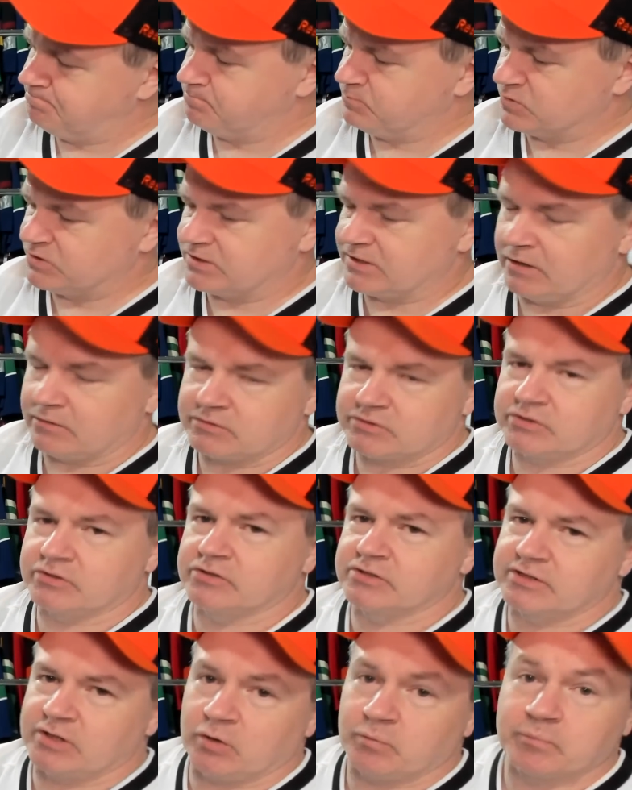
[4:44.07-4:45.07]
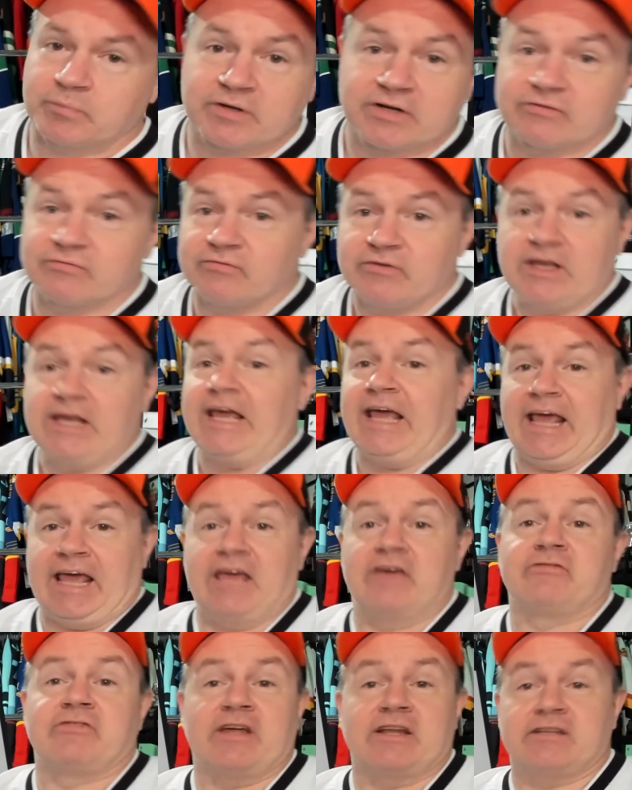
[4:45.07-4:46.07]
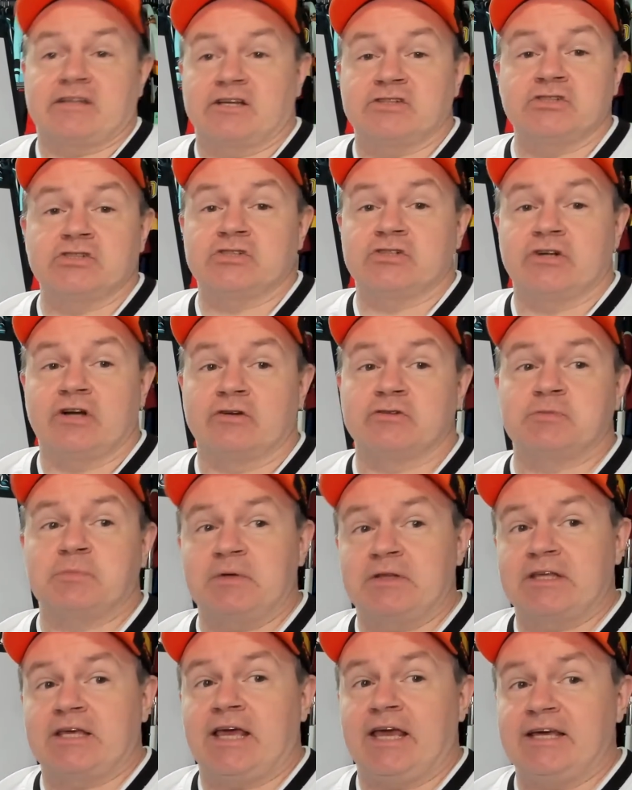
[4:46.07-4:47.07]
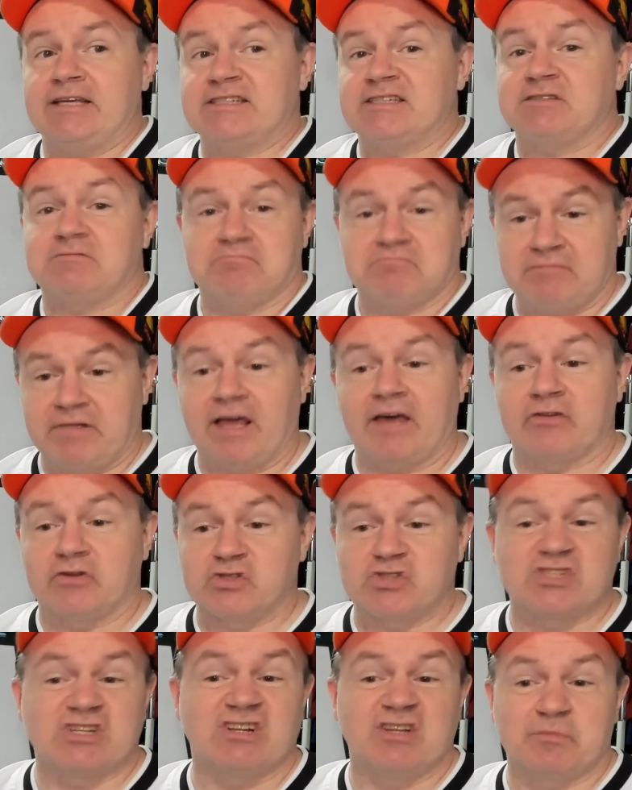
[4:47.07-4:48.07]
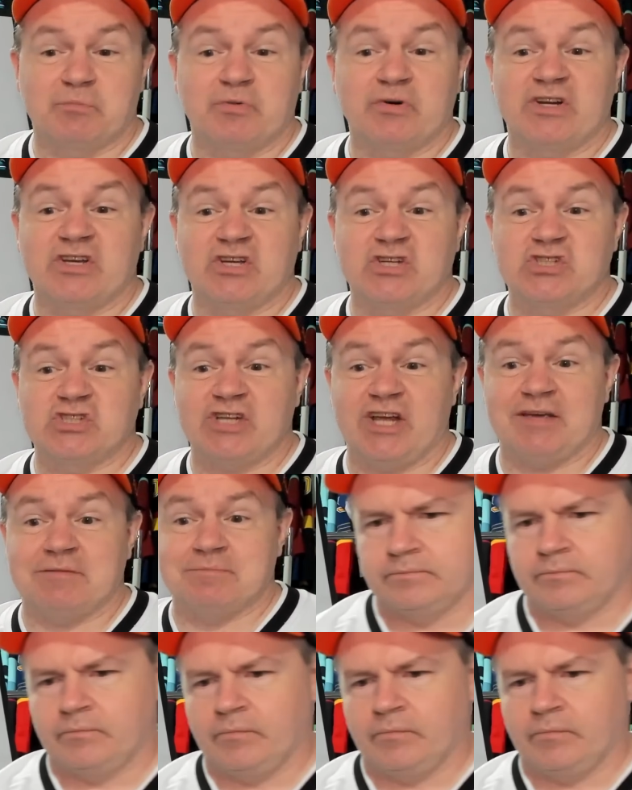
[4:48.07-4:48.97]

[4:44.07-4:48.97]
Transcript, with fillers: We'll see how it turns out. But if if that doesn't turn out to be the case, yeah, they're still in pretty good shape.